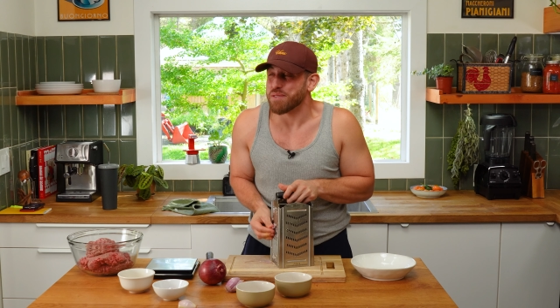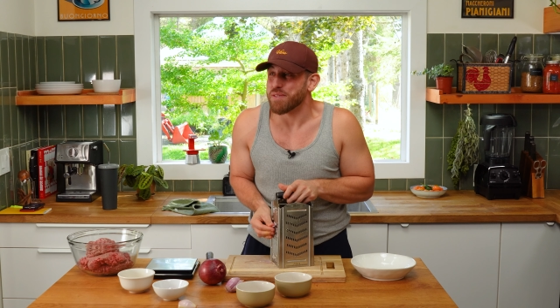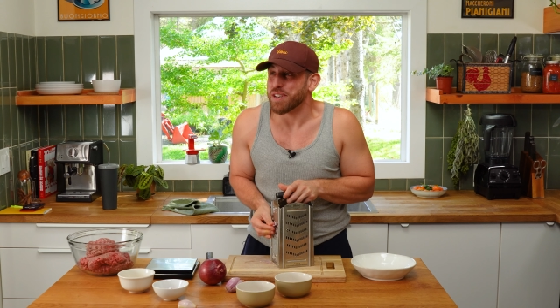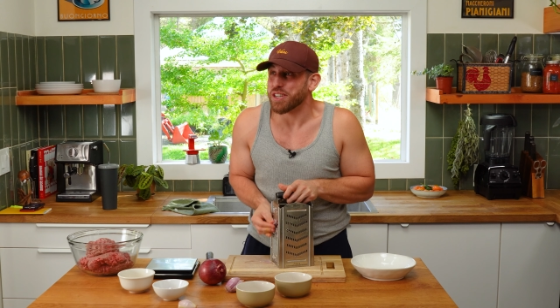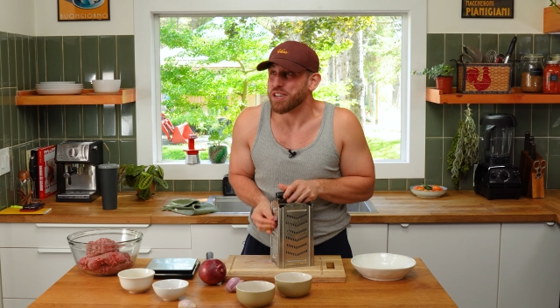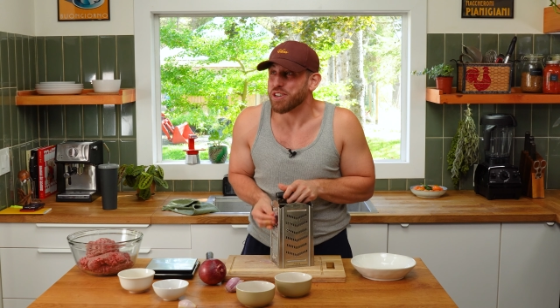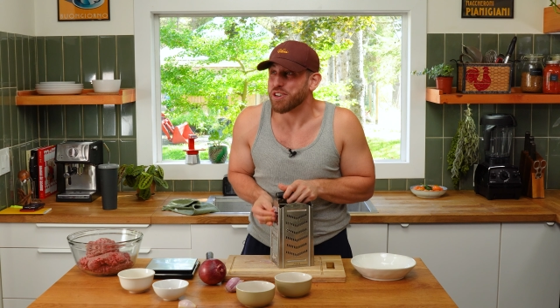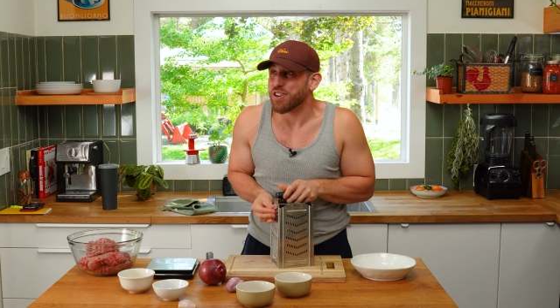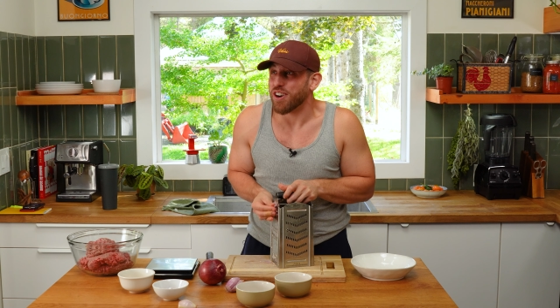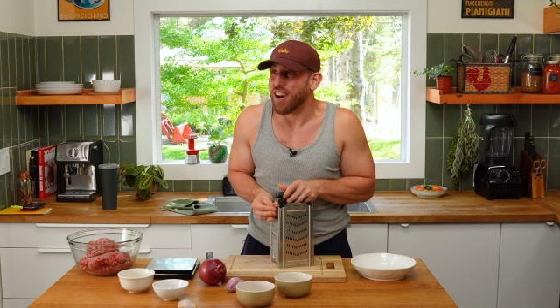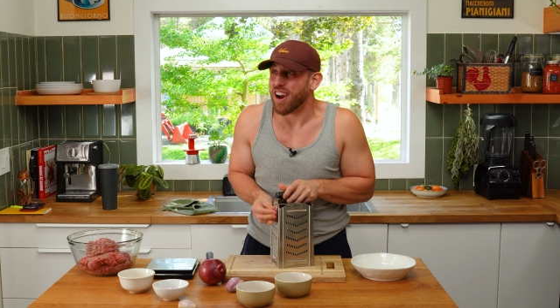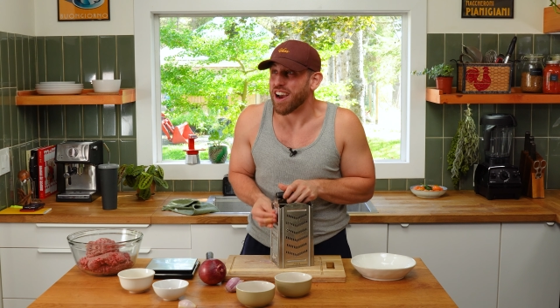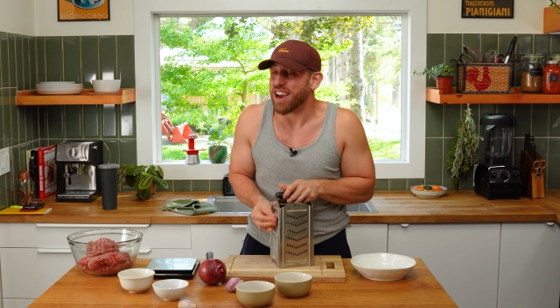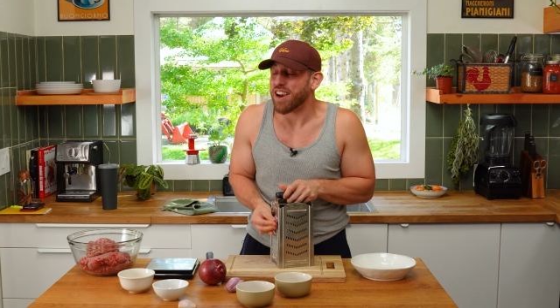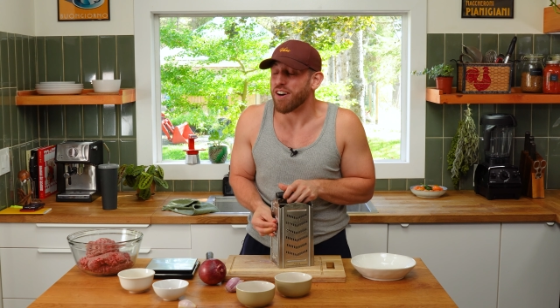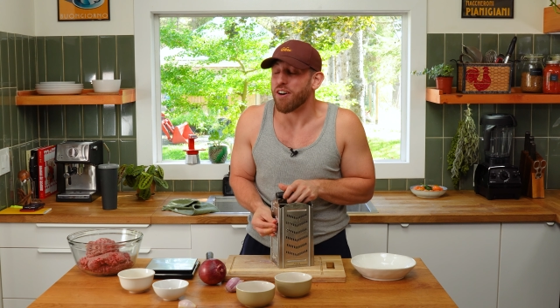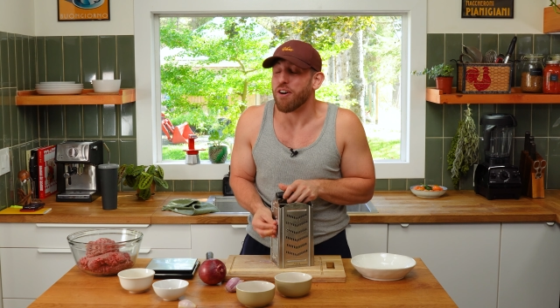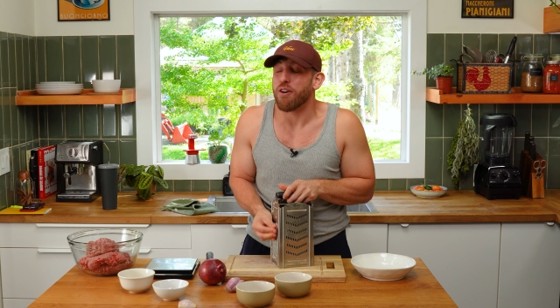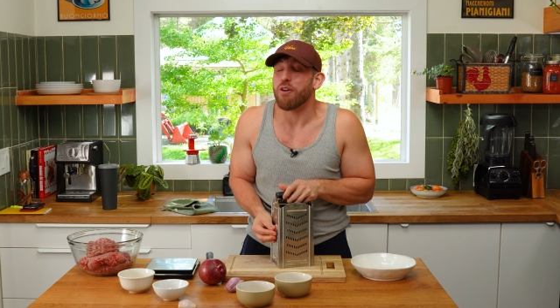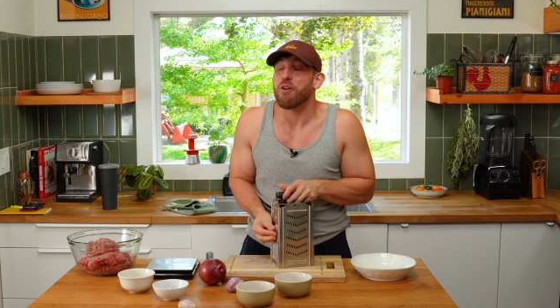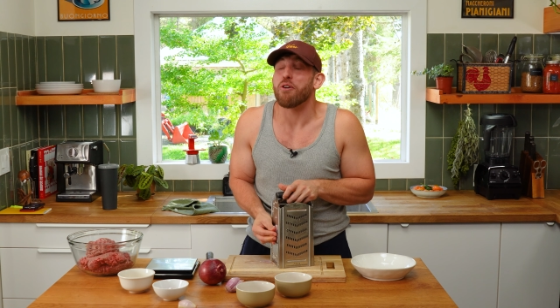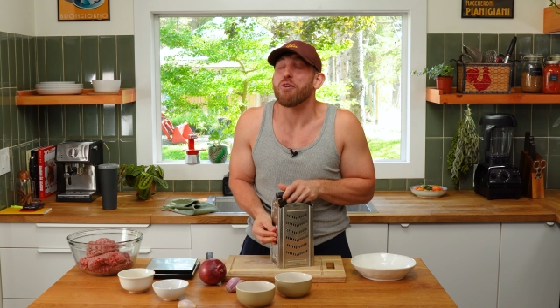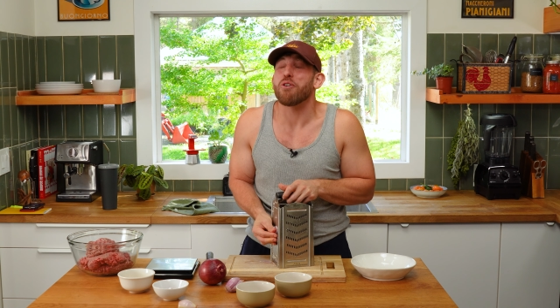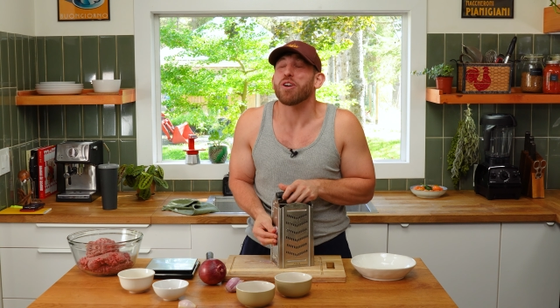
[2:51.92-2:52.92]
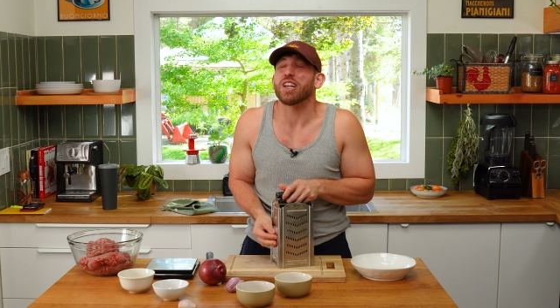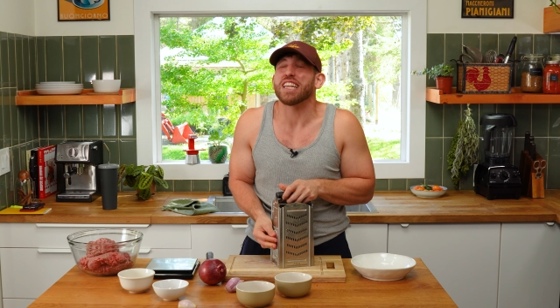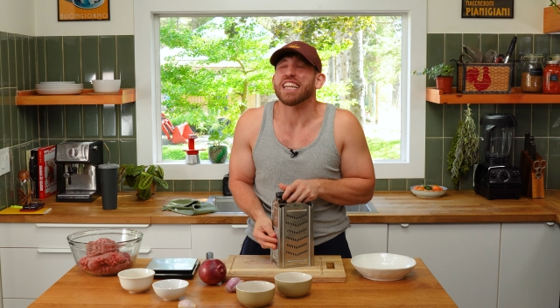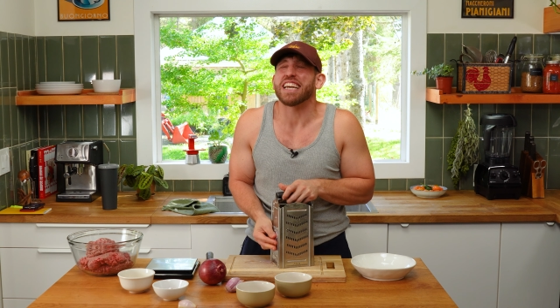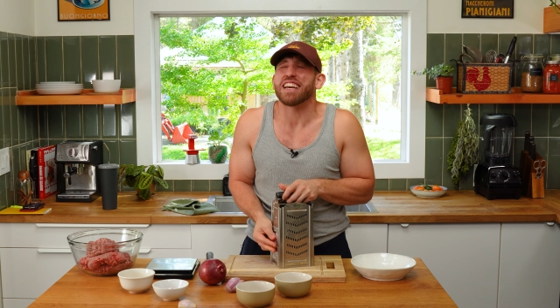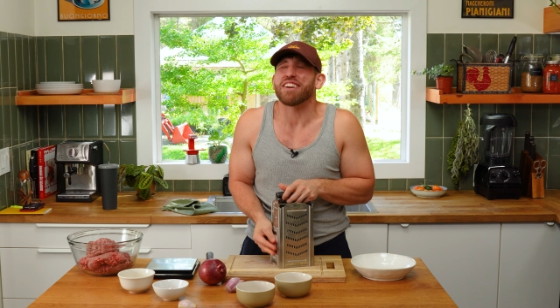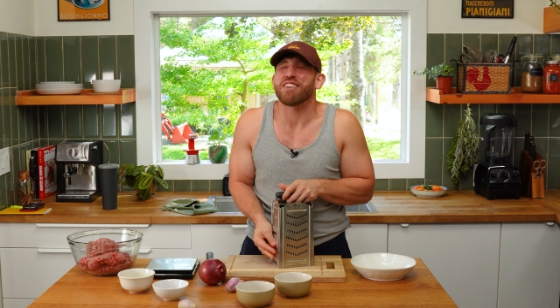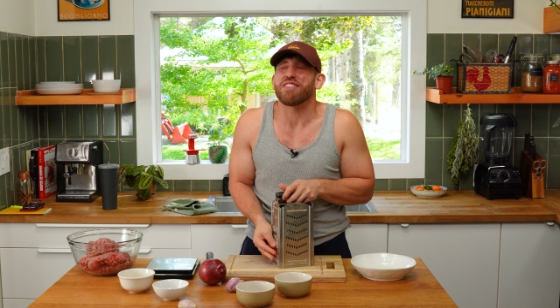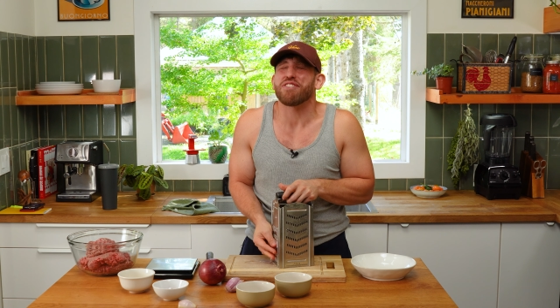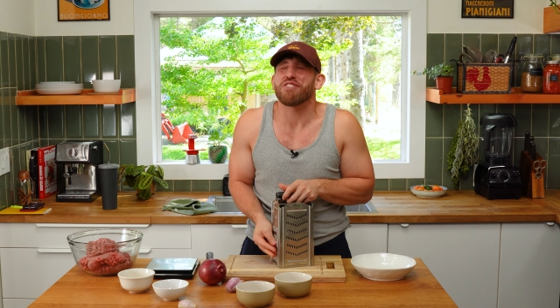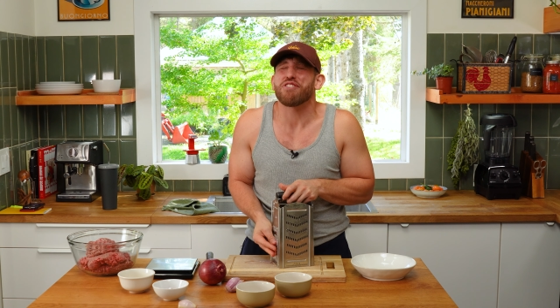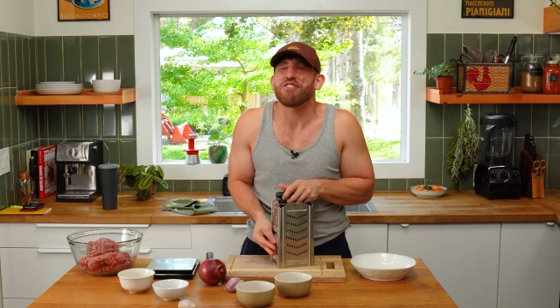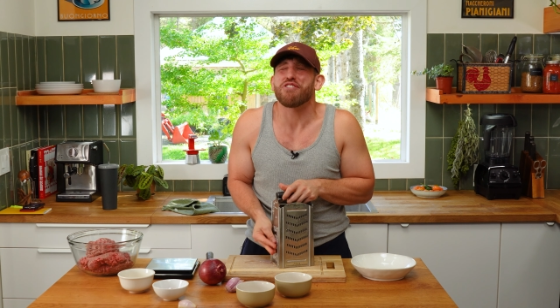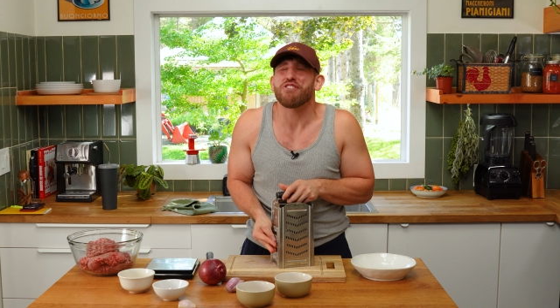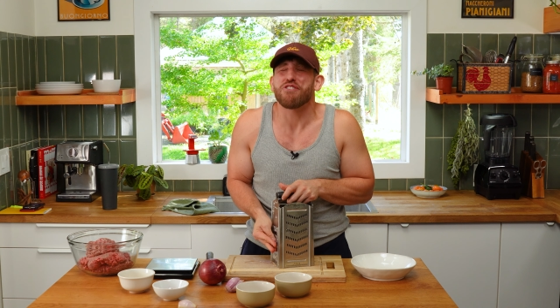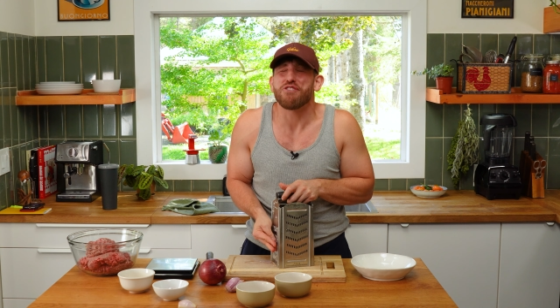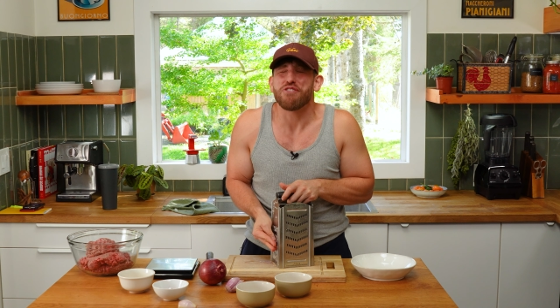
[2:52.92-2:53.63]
was gonna make you cry? Holy